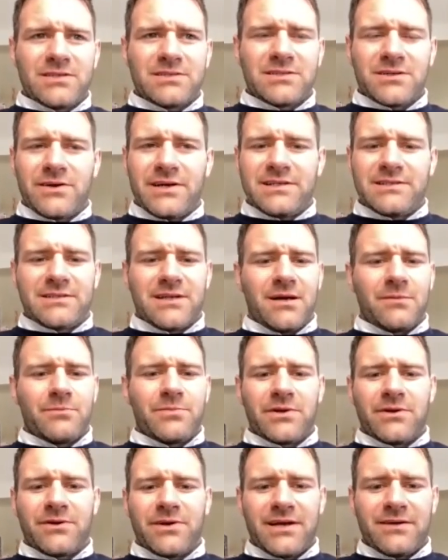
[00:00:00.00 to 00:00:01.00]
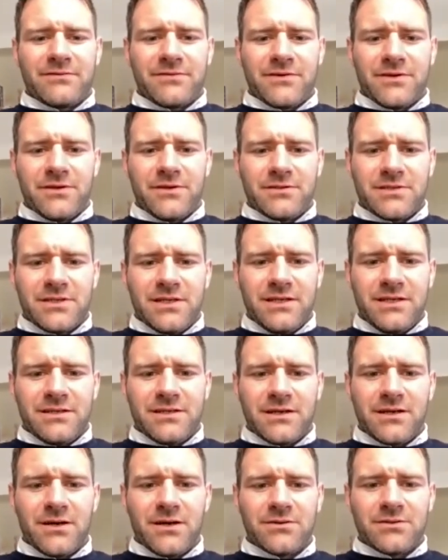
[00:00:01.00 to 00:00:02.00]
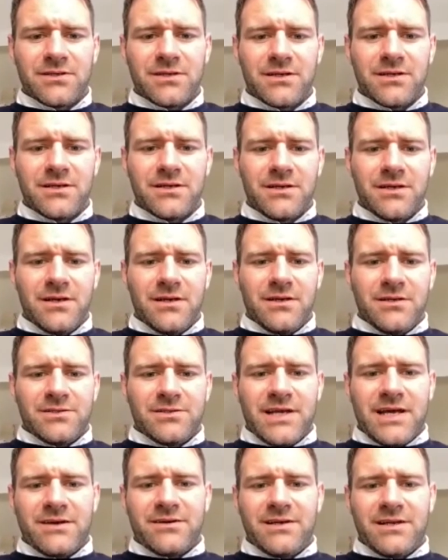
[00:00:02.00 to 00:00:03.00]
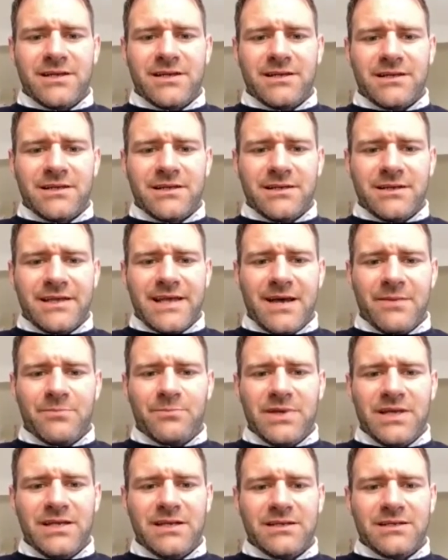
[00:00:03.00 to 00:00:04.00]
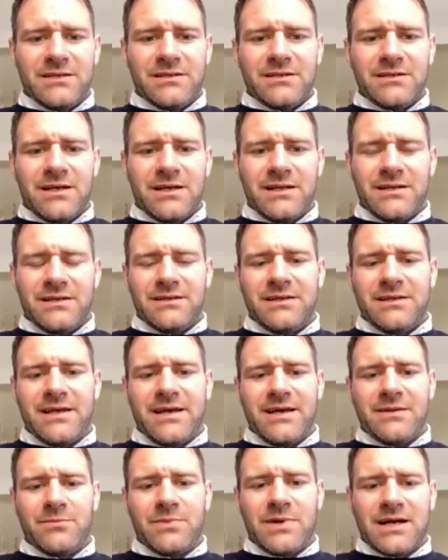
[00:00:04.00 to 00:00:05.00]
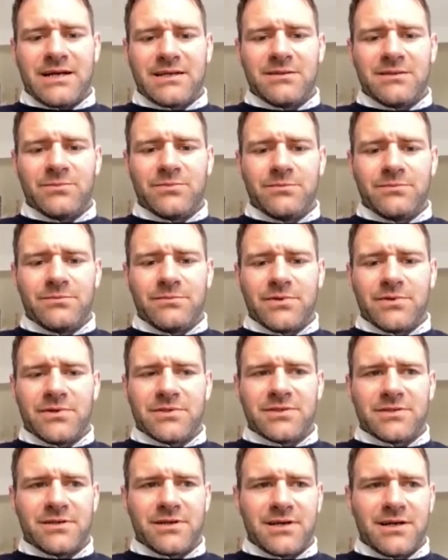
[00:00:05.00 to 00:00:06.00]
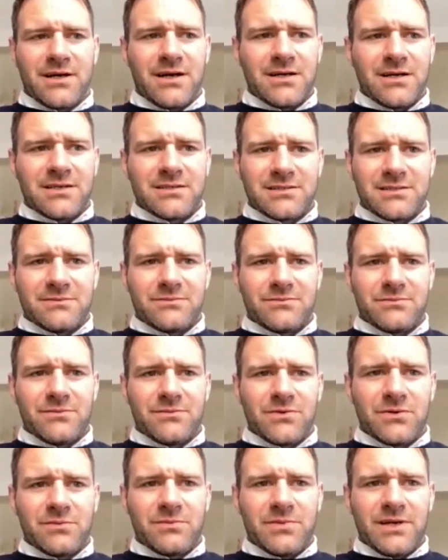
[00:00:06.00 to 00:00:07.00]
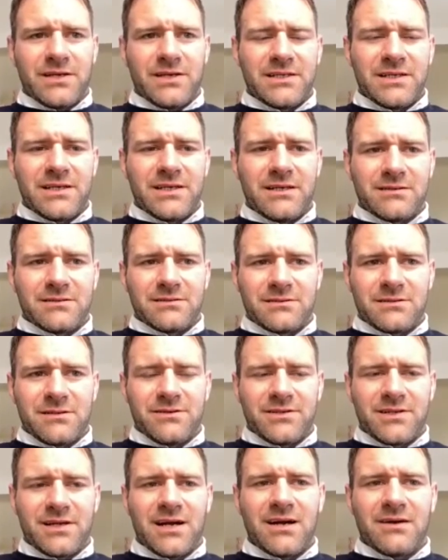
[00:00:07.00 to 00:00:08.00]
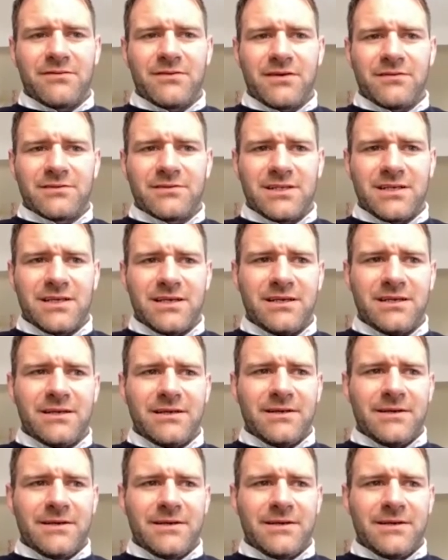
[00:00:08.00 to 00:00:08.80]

a great stomping ground for UCD to go to. Generally get beaten and you head back in the bus or cars, and it wouldn't be ideal. Because Clontarf, obviously,